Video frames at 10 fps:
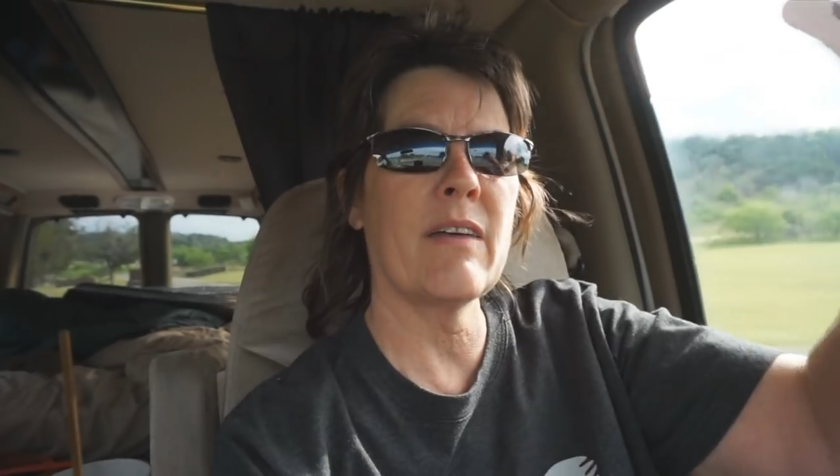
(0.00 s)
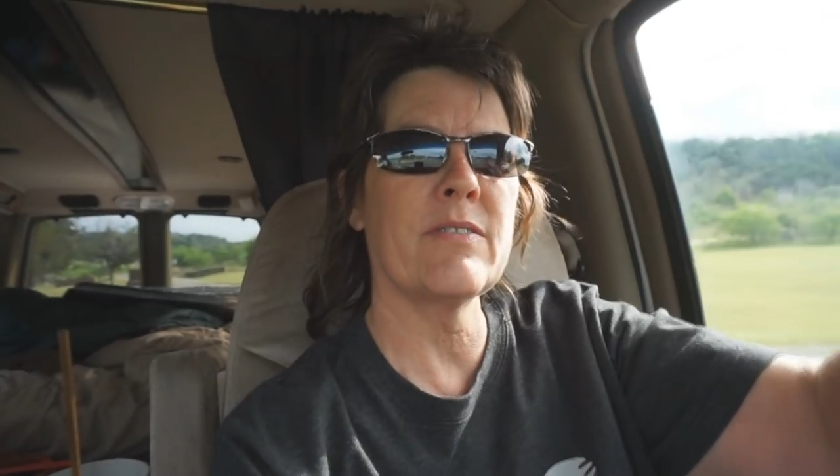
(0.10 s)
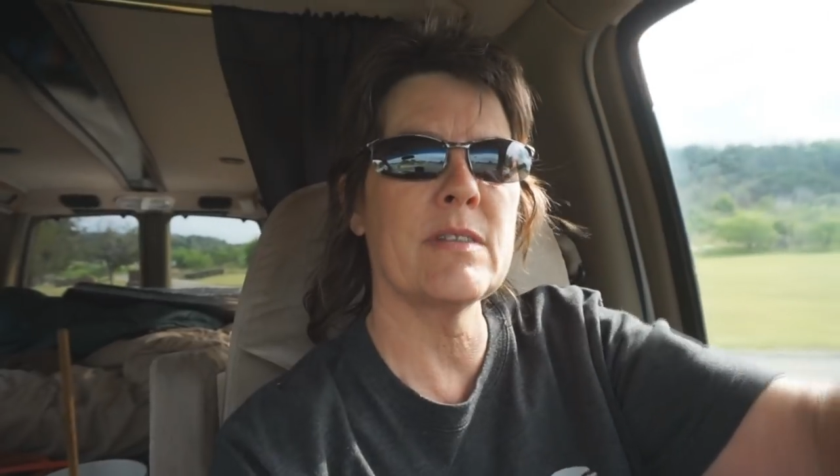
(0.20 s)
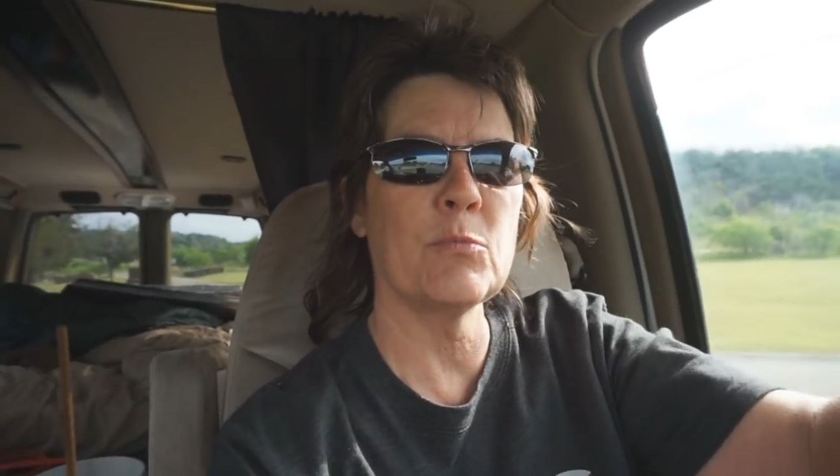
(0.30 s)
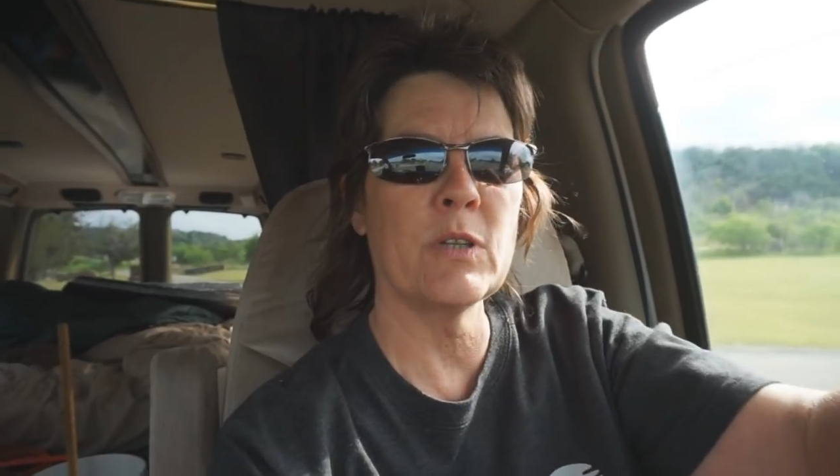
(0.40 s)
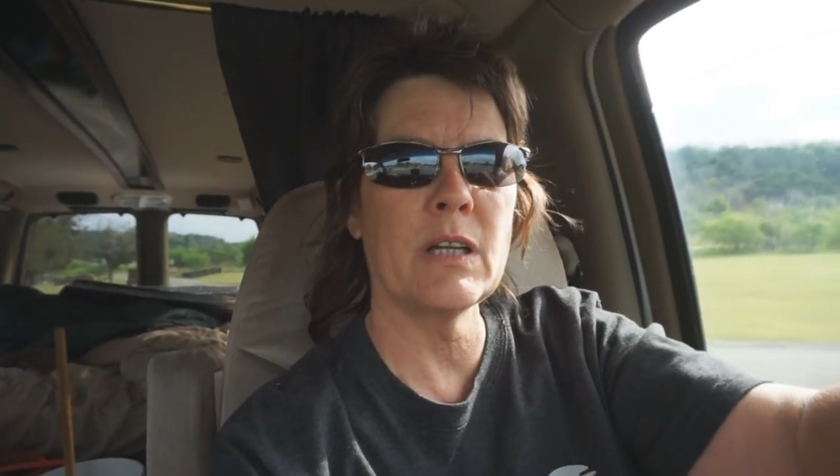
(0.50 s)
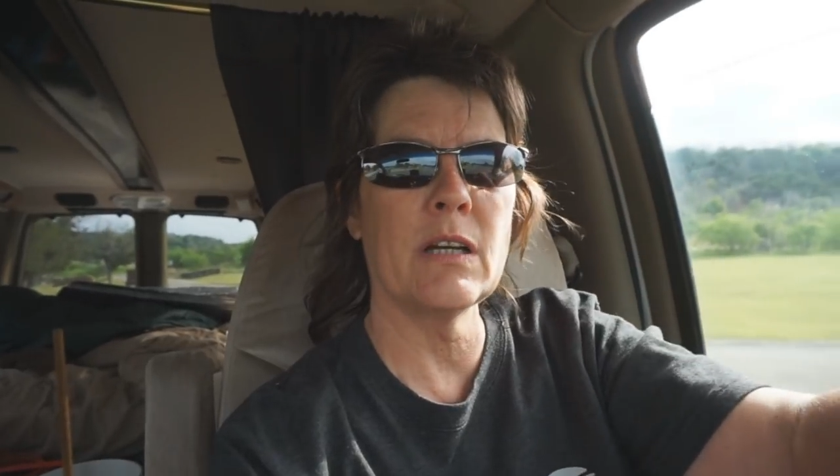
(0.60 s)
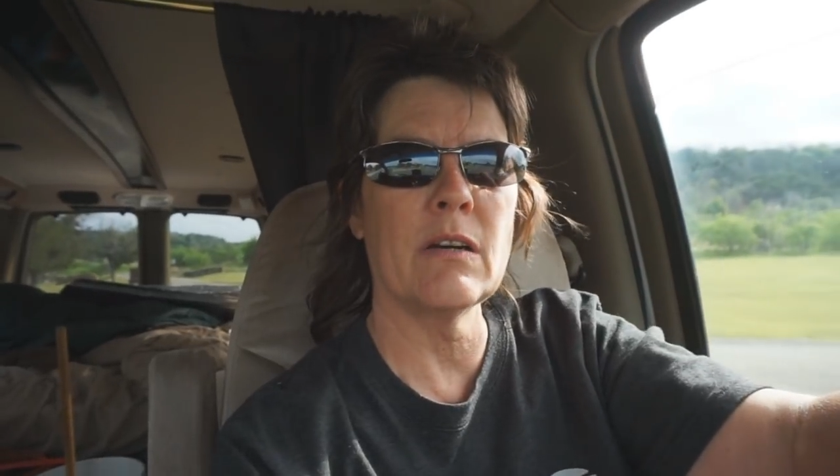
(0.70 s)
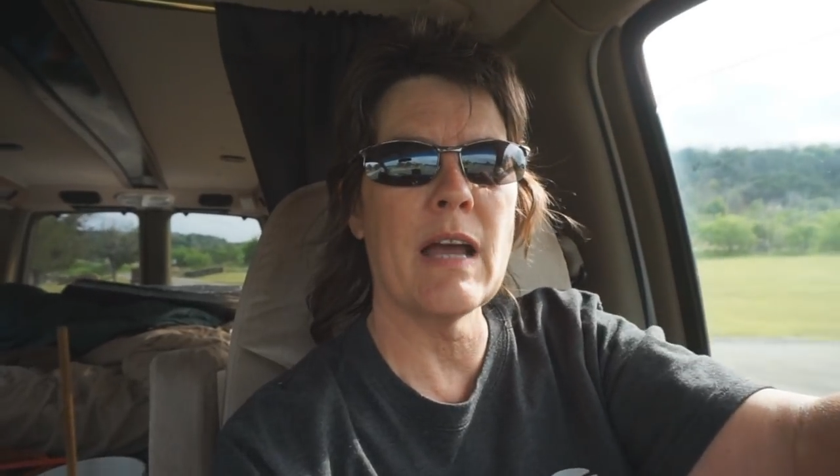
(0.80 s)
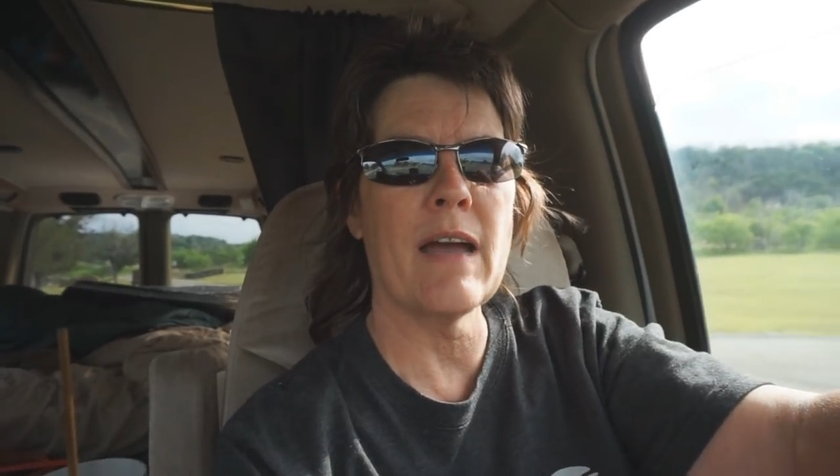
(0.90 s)
have someone
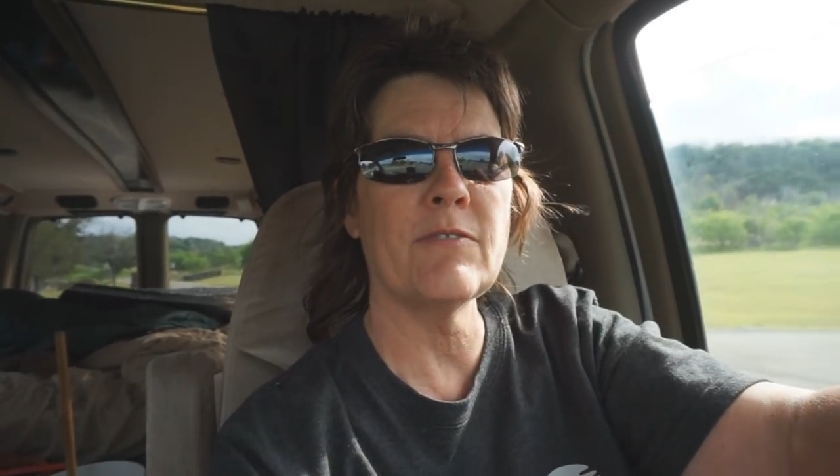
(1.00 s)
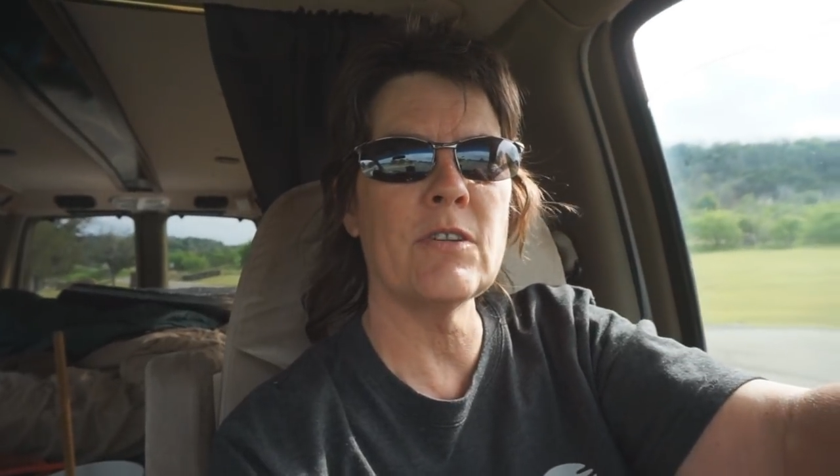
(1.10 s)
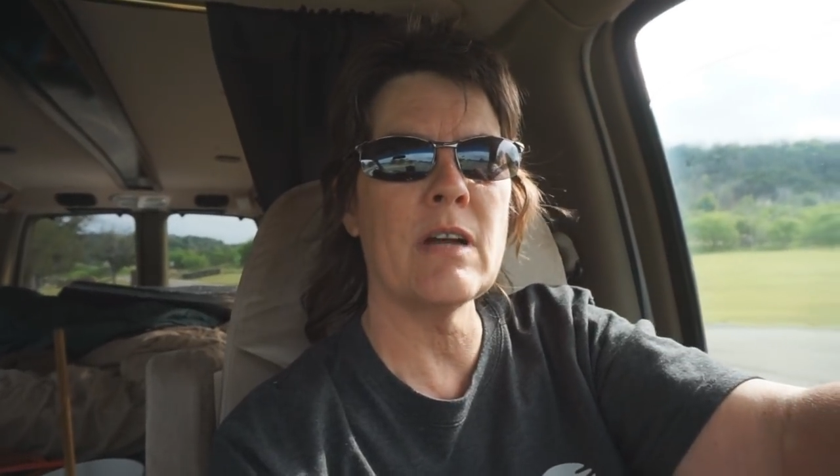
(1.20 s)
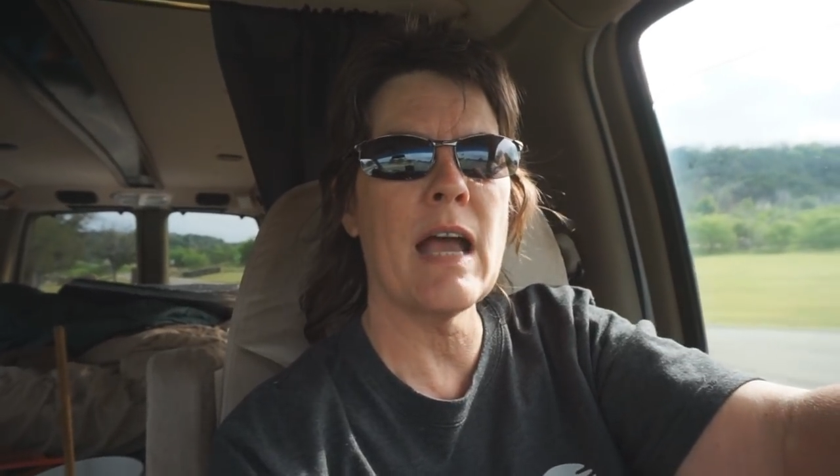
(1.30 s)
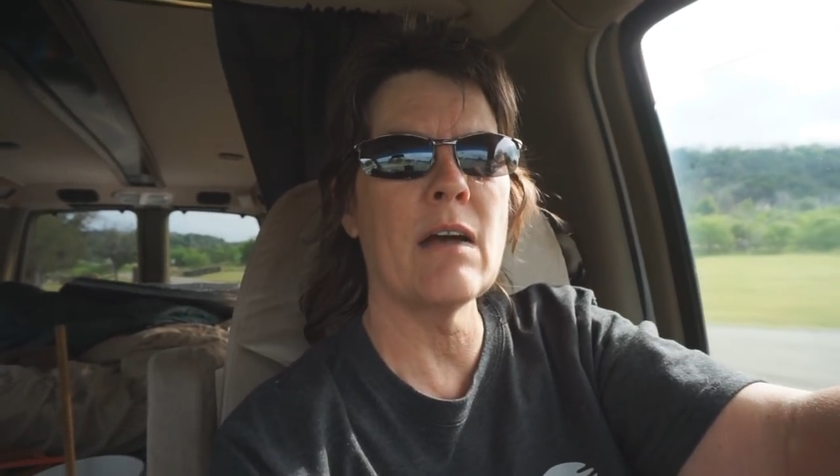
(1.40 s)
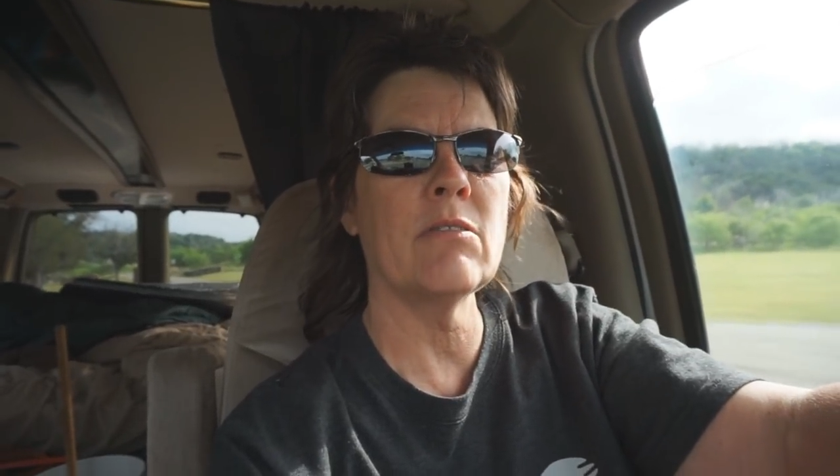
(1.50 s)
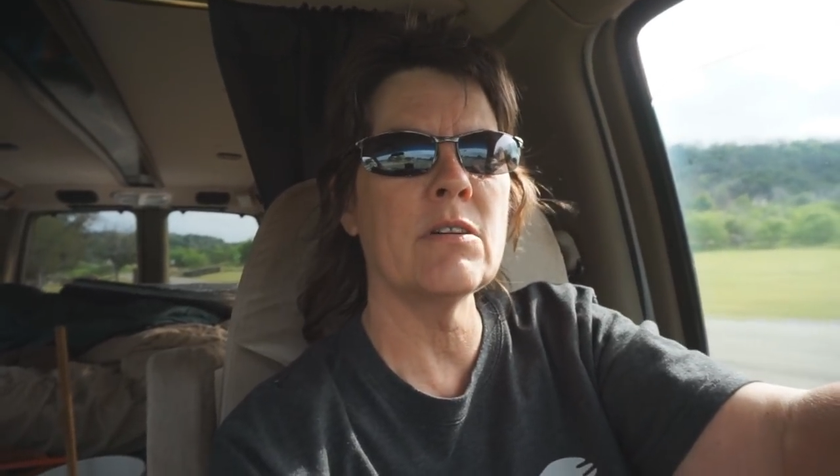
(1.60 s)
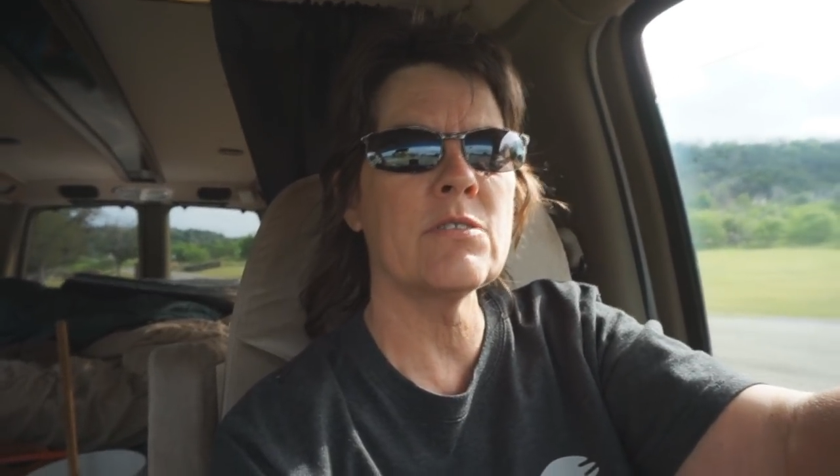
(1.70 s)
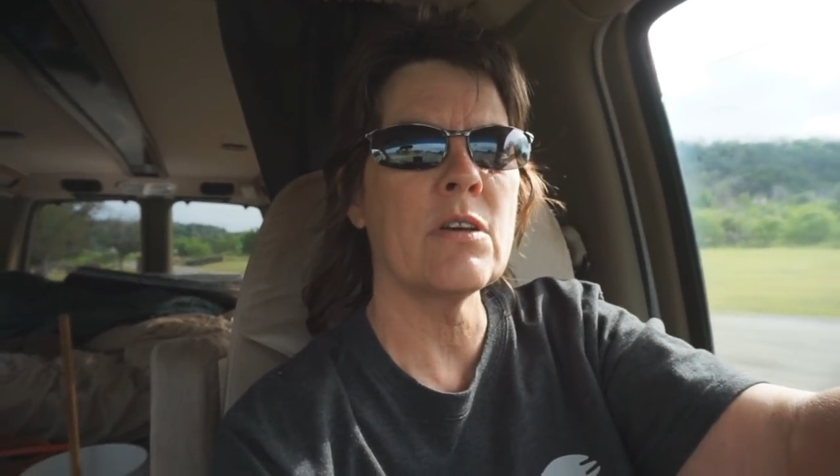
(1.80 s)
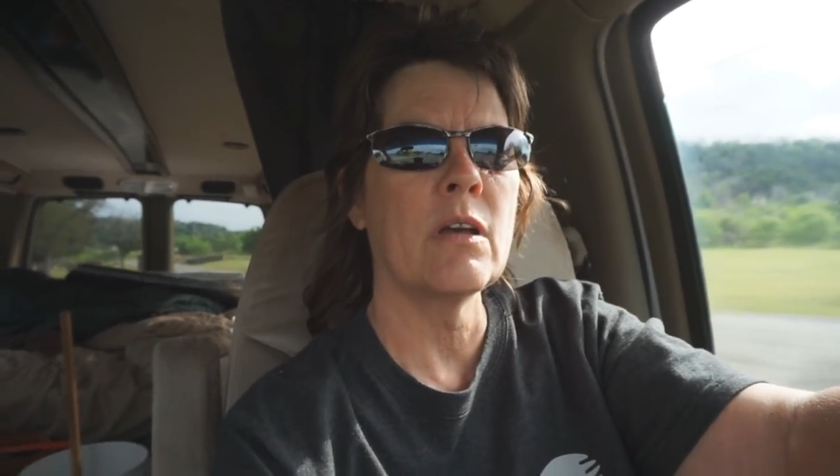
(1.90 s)
here after
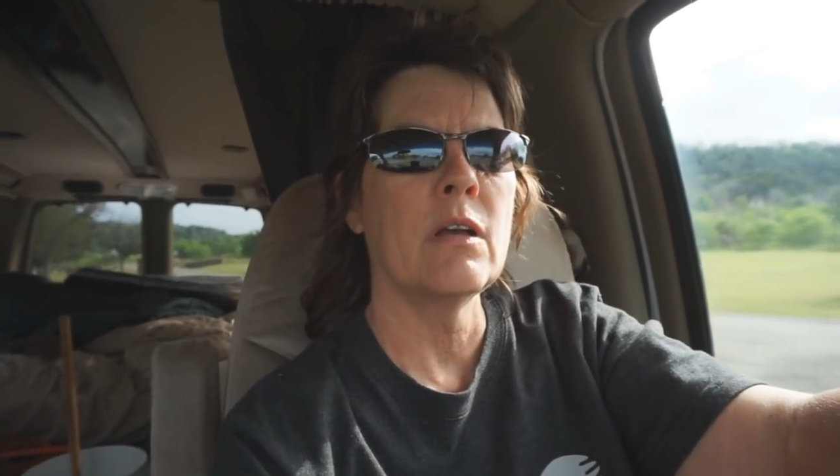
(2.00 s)
hours.